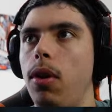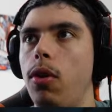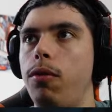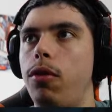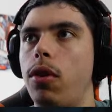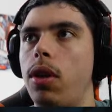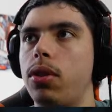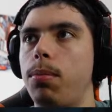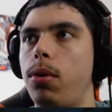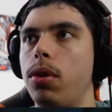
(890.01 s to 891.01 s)
below 4-hour
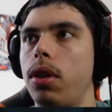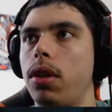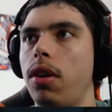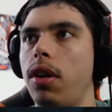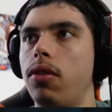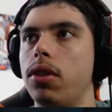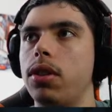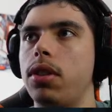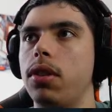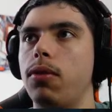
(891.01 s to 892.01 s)
support and create
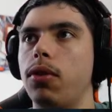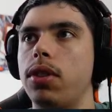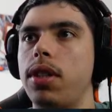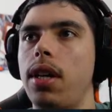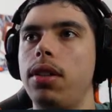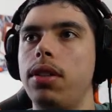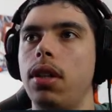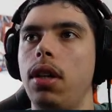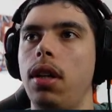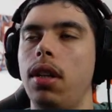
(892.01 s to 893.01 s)
resistance for sells.